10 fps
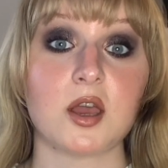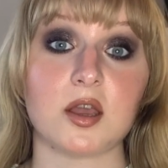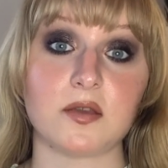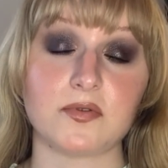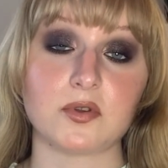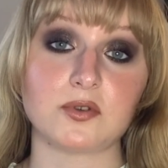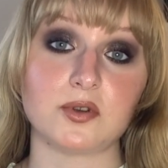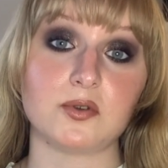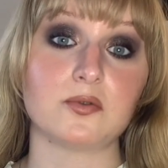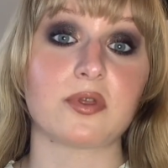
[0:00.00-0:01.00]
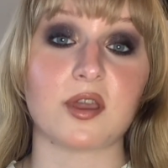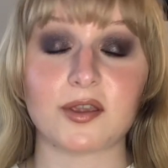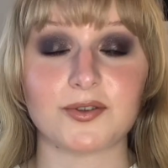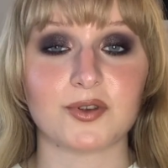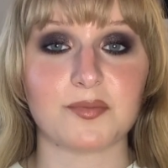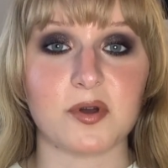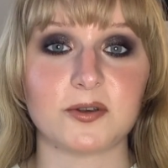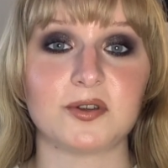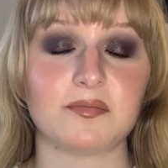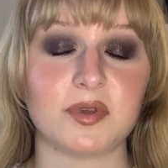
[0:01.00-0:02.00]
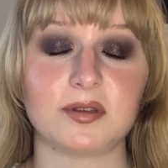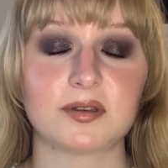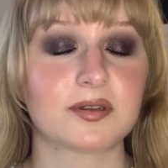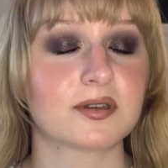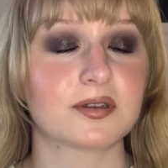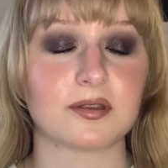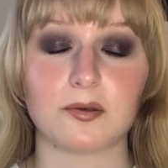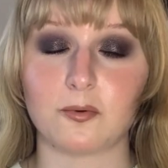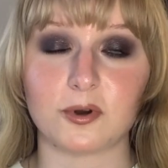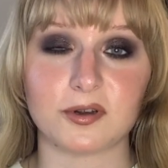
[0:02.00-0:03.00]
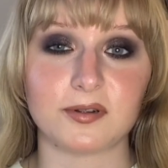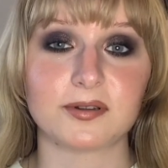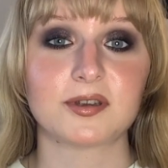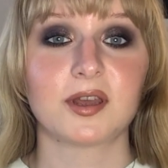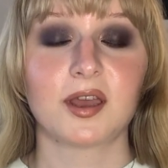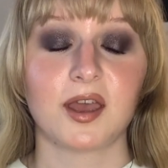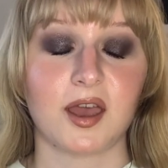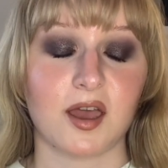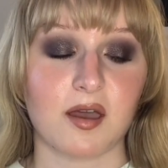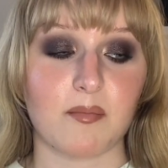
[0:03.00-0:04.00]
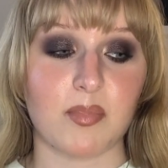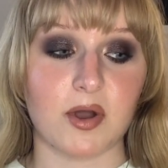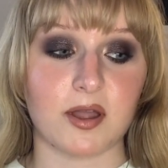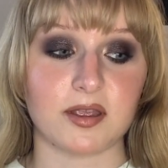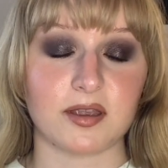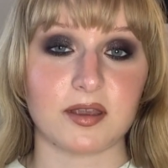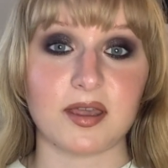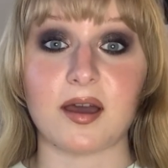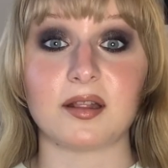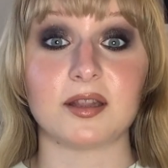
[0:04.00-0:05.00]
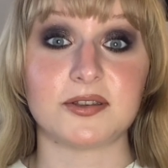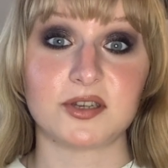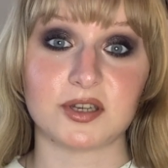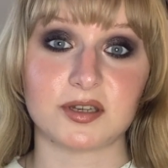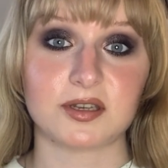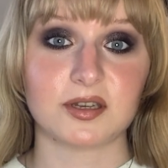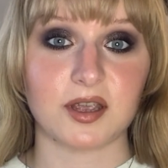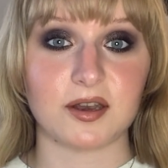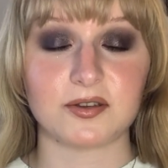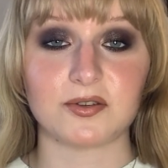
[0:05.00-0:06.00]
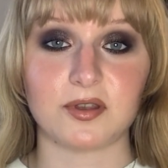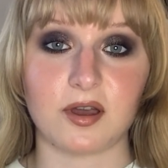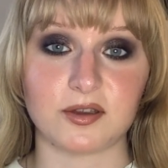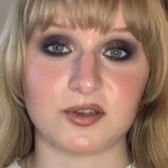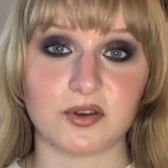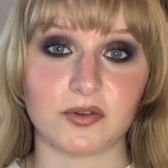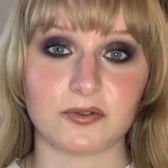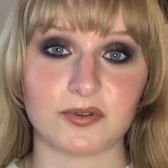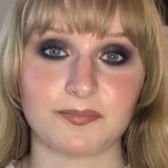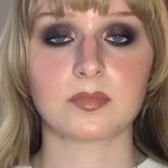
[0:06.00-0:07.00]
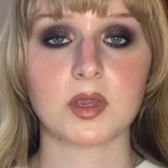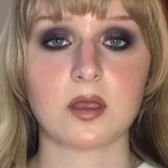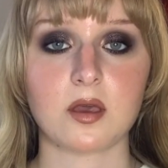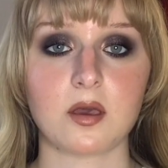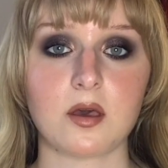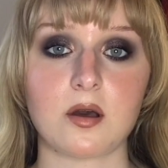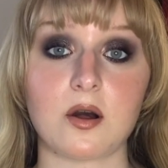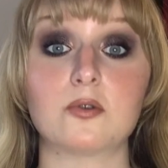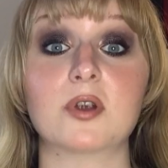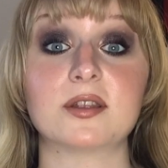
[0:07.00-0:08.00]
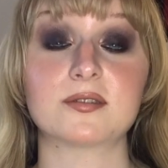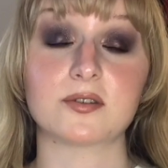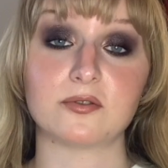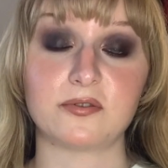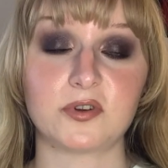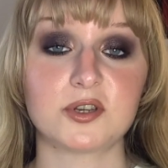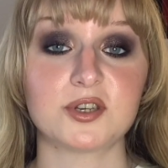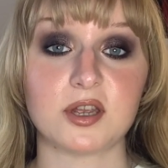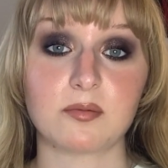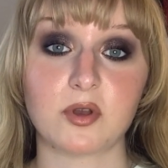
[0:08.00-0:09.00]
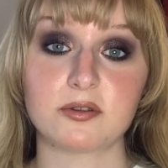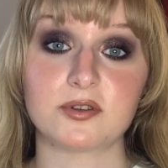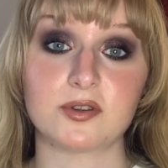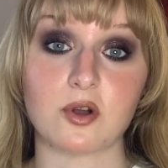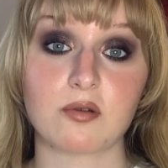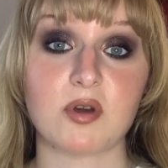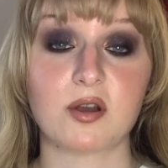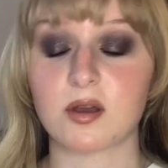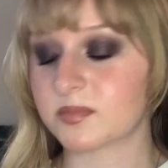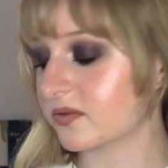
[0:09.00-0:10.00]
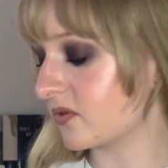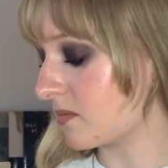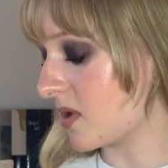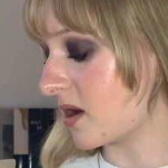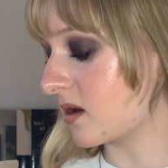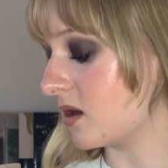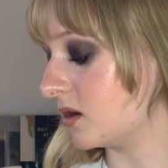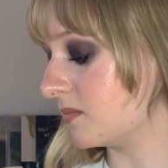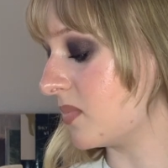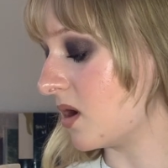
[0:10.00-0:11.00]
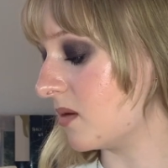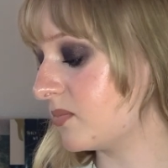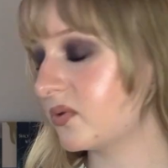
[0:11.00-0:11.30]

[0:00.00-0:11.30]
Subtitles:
If you do, thank you so much, it means the world. But yeah, let's just get into the eyeshadows. Alright, so the first shade I'm going to talk about comes from my Colourpop